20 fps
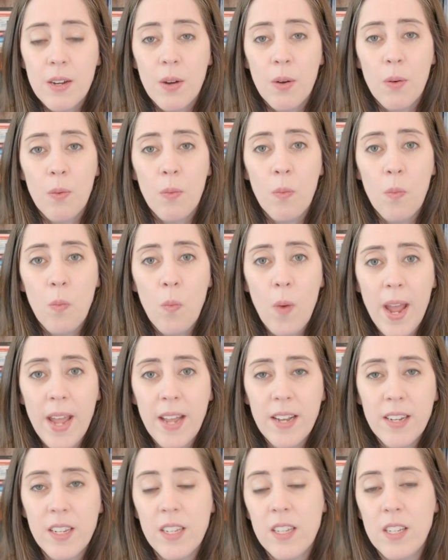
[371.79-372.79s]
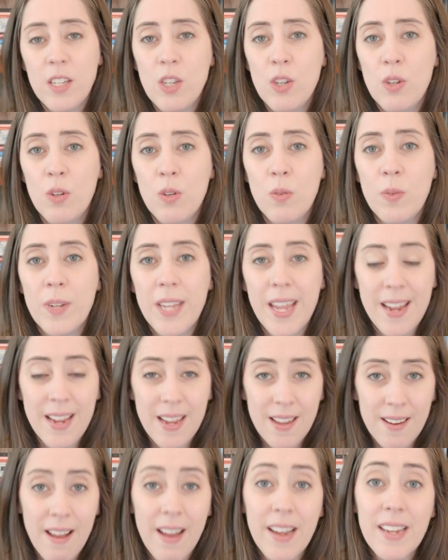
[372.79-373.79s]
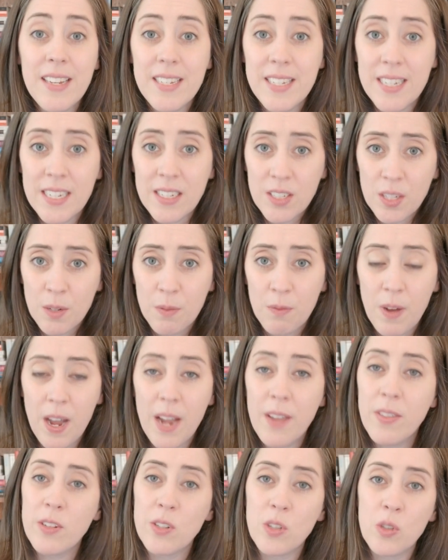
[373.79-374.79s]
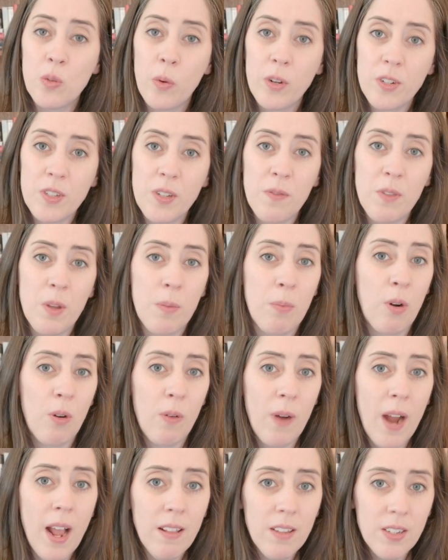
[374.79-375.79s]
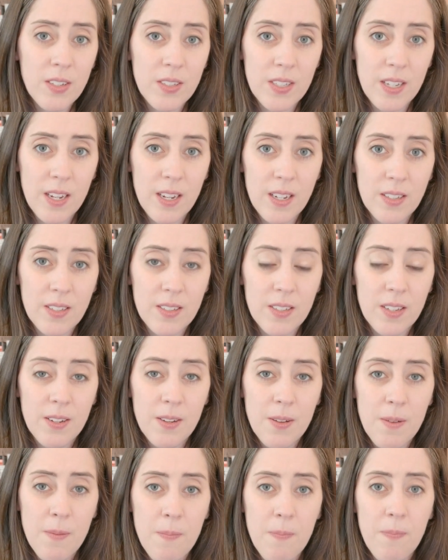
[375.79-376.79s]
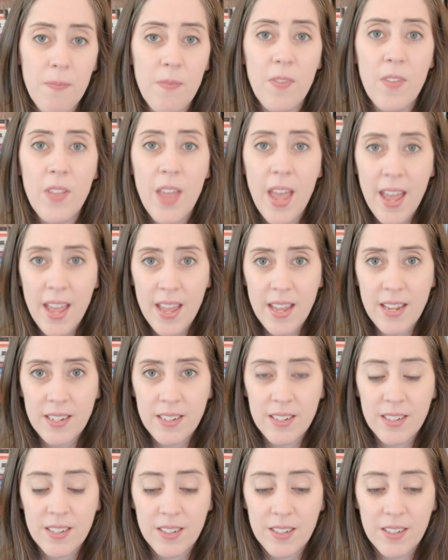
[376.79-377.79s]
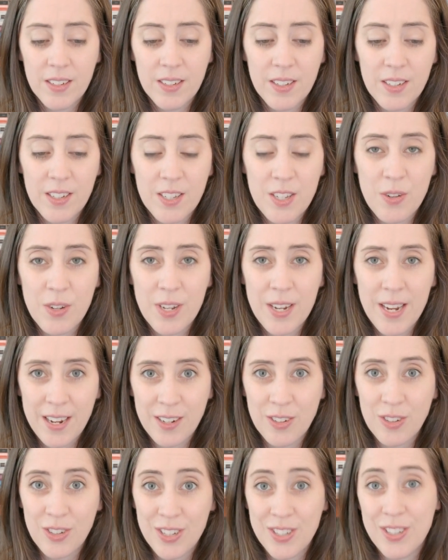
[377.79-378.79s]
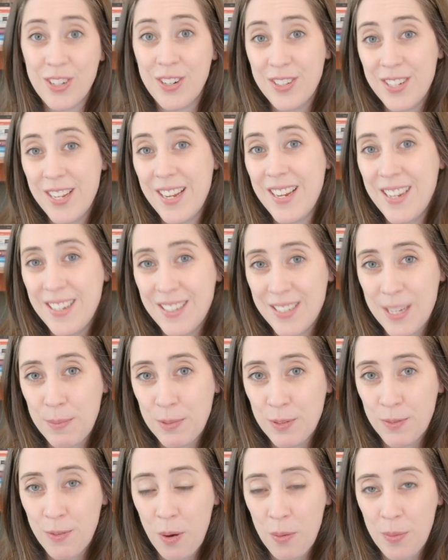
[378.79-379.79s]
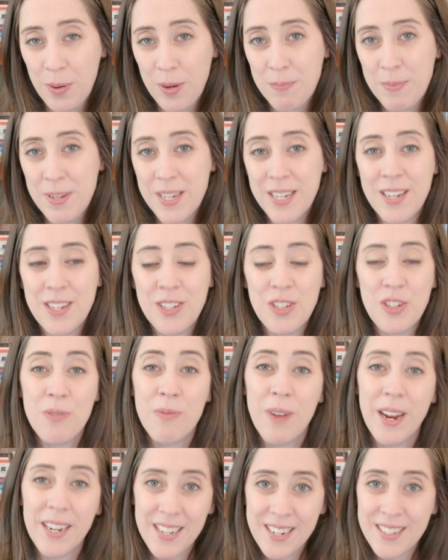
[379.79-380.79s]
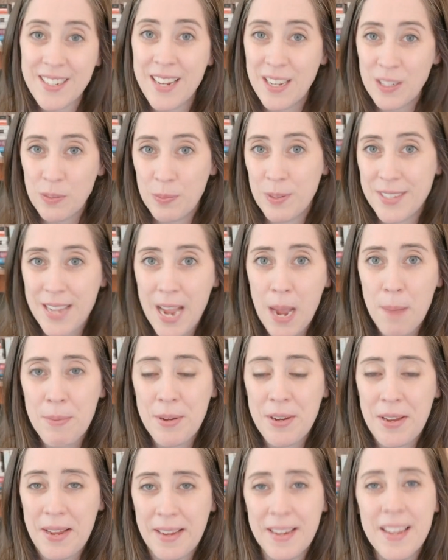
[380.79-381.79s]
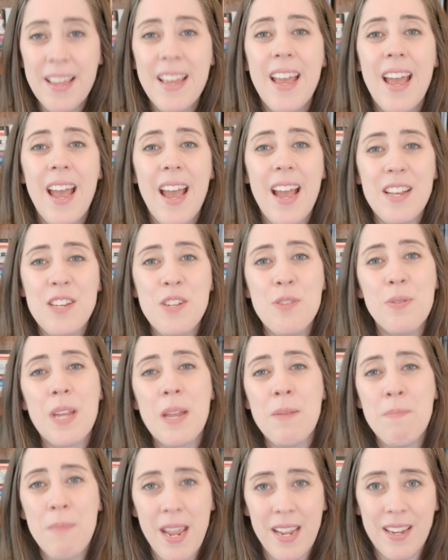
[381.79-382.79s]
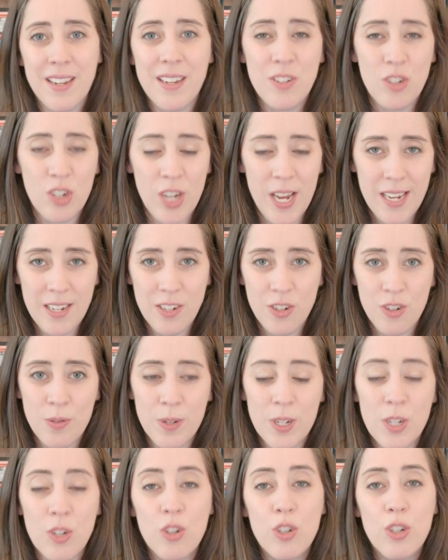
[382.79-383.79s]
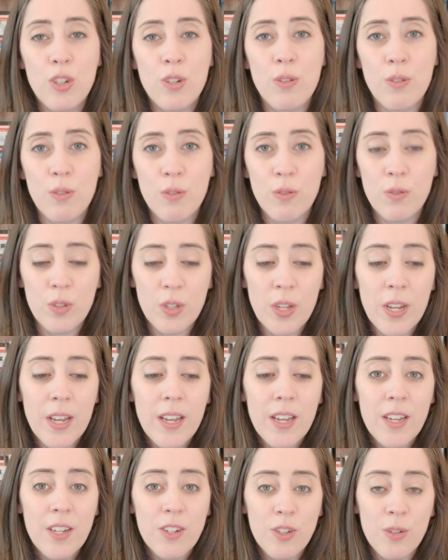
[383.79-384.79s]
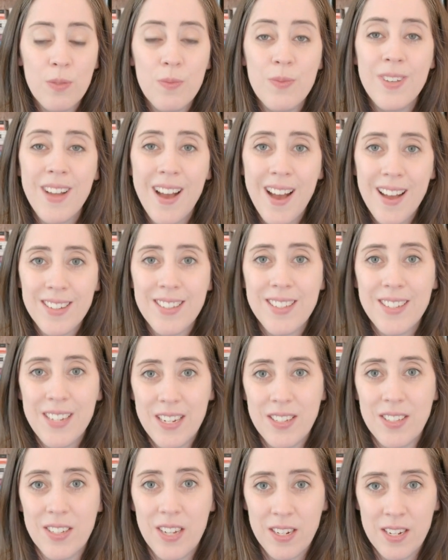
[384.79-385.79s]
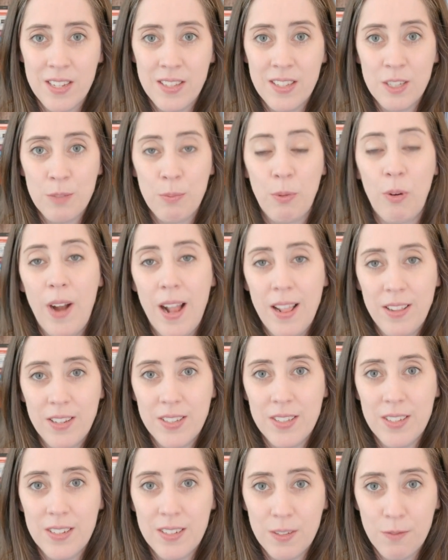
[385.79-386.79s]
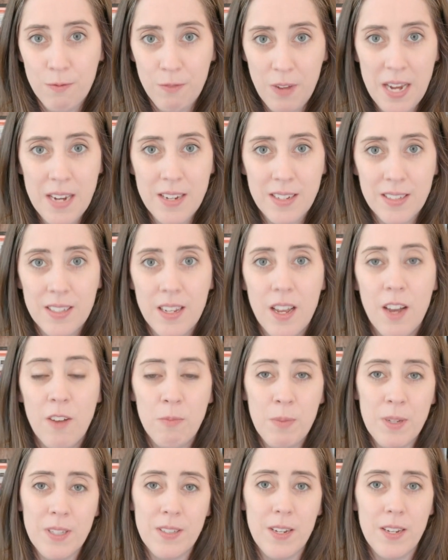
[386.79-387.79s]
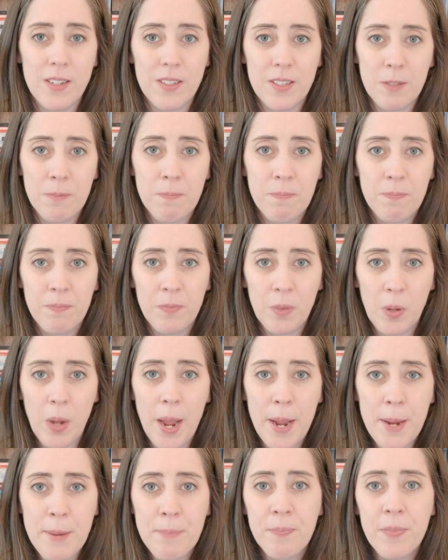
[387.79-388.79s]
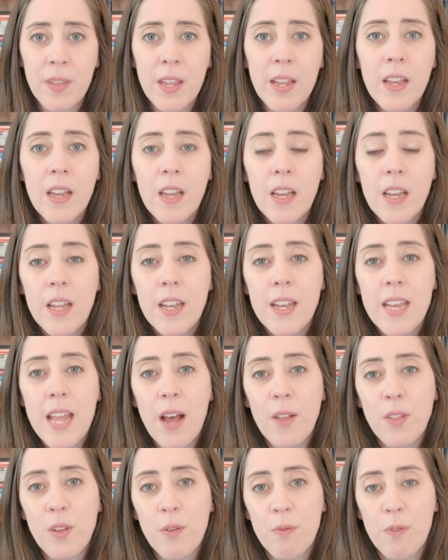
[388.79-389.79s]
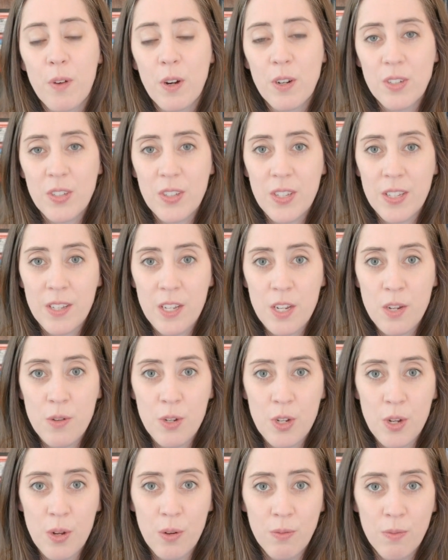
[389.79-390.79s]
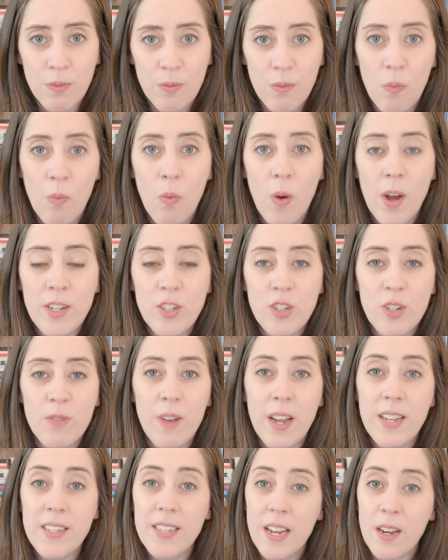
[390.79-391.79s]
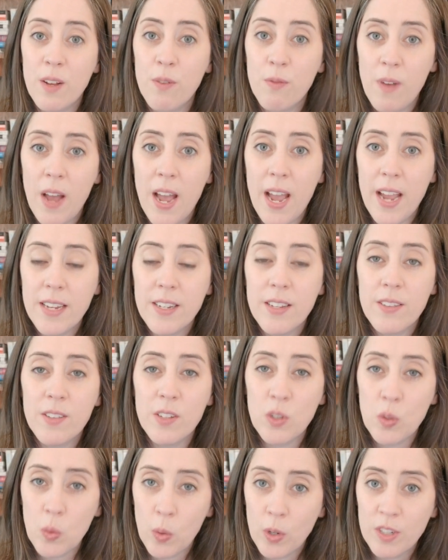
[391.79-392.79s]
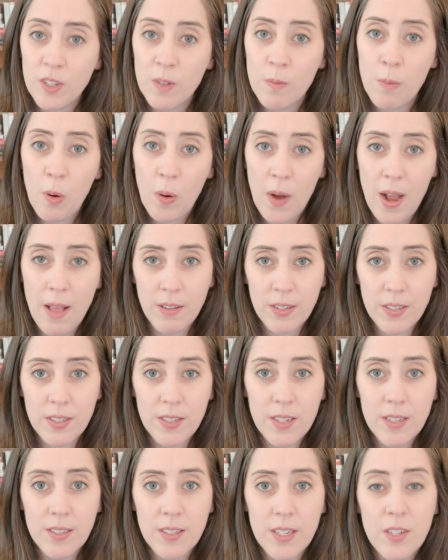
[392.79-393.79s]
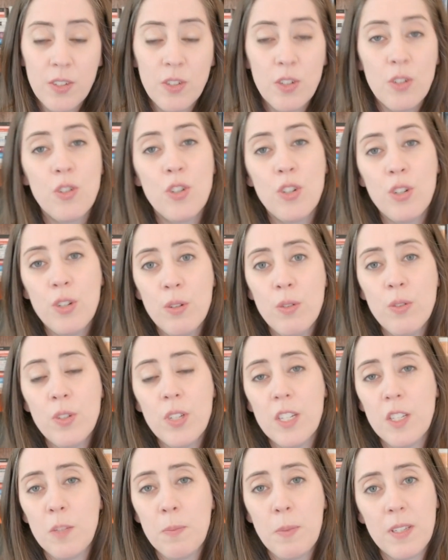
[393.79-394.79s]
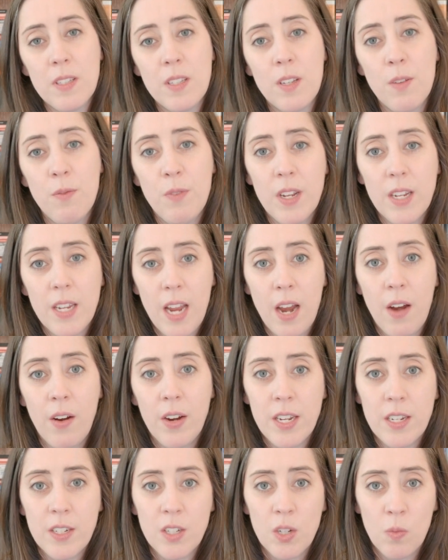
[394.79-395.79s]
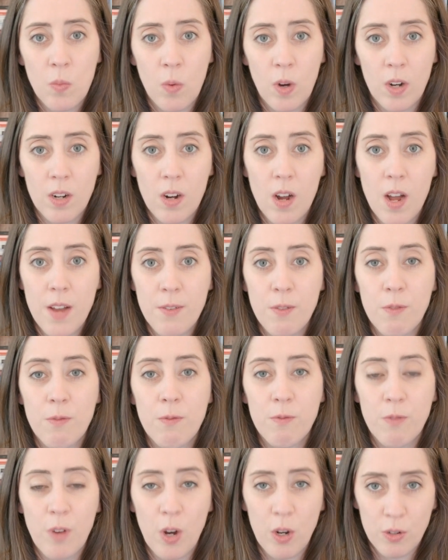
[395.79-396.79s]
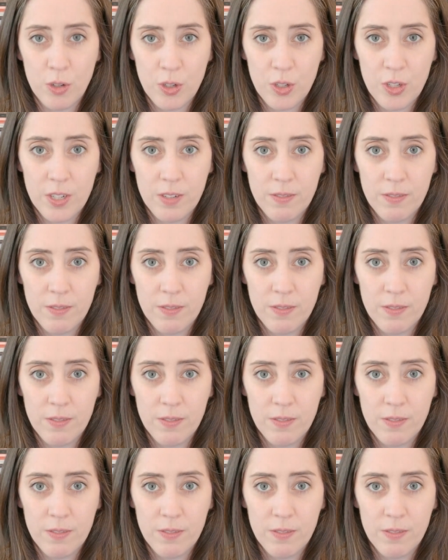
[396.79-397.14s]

When you can identify the source of the paralysis, then you can actually start taking steps forward because you recognize what's happening and you can make a change. You can choose to not stay stuck in this paralysis phase of business, okay? Now, the first thing that you do once you've identified the source of paralysis is to choose a specific area to work on first.